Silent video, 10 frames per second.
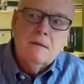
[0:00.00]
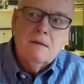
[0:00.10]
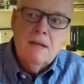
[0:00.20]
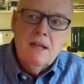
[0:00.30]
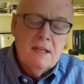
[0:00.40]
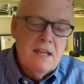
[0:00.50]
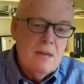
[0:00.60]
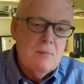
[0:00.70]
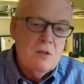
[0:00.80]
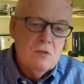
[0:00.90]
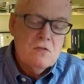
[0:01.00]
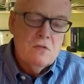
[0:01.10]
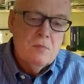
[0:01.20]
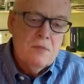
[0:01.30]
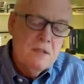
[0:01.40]
It can be useful,
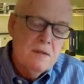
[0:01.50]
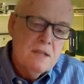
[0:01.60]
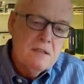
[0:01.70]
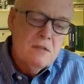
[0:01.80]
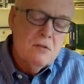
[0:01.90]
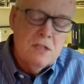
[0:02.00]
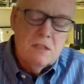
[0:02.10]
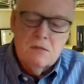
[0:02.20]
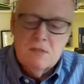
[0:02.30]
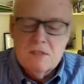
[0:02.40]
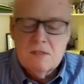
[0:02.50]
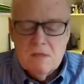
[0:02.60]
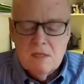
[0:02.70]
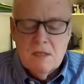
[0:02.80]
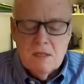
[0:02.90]
but then you need to just
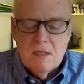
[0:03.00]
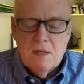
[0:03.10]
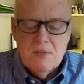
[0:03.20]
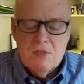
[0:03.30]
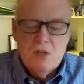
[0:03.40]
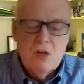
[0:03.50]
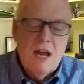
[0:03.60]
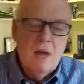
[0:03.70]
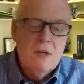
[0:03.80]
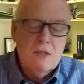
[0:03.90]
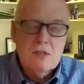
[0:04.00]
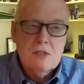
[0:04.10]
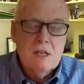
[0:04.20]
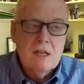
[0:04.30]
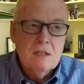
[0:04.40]
be sure how much
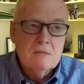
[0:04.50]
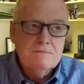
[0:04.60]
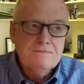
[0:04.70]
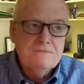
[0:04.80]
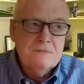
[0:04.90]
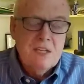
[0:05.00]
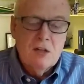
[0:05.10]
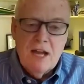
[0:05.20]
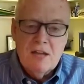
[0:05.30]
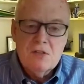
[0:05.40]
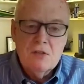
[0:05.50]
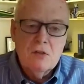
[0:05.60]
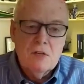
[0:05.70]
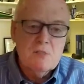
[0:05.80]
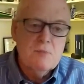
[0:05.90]
interaction there
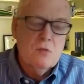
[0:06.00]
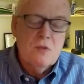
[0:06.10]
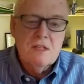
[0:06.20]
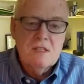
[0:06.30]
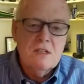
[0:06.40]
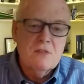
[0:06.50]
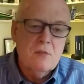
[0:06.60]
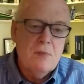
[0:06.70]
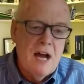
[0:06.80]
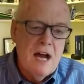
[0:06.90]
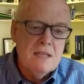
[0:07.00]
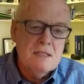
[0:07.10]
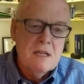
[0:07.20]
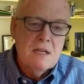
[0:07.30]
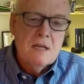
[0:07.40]
is between these different pods.
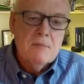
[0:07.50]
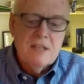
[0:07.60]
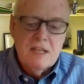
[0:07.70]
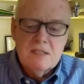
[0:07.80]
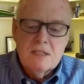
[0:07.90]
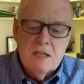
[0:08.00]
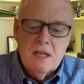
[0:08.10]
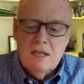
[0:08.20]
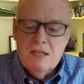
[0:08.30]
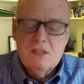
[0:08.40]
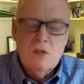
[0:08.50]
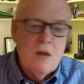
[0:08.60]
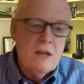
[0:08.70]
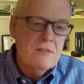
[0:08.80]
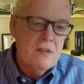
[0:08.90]
But that's an easy way
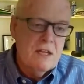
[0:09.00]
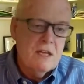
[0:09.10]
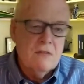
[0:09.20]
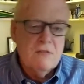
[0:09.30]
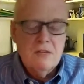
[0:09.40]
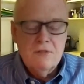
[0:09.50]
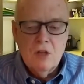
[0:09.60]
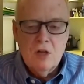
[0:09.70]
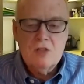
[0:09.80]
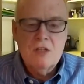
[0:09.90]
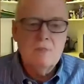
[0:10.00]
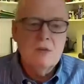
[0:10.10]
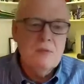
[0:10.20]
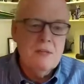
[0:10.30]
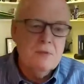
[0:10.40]
of thinking of it. You have a large number of
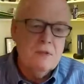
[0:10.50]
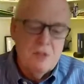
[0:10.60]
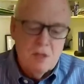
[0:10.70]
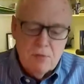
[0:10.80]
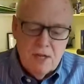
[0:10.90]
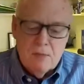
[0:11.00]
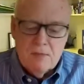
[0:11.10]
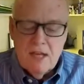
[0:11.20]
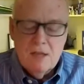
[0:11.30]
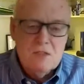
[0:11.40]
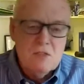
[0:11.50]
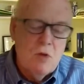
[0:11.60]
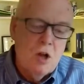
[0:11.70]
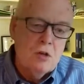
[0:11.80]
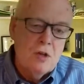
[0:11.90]
people. If you can break them down in
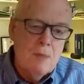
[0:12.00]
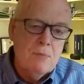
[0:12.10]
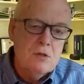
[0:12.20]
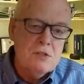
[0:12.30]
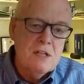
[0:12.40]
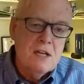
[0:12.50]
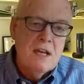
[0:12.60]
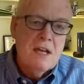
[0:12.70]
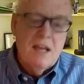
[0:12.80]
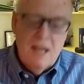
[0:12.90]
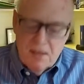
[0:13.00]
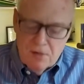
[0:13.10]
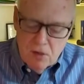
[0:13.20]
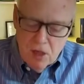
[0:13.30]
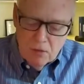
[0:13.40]
smaller numbers and
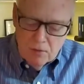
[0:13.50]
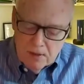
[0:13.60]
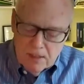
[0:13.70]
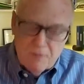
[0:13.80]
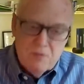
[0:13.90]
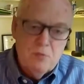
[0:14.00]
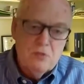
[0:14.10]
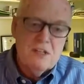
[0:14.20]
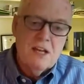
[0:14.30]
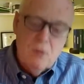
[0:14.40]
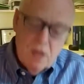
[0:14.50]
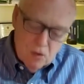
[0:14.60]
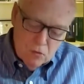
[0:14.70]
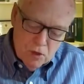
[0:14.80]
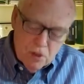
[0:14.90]
they're all comfortable saying, well,
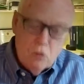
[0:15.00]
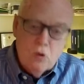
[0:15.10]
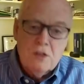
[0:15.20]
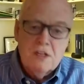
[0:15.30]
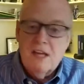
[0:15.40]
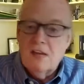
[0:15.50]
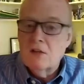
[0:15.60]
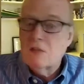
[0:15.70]
we're going to work together.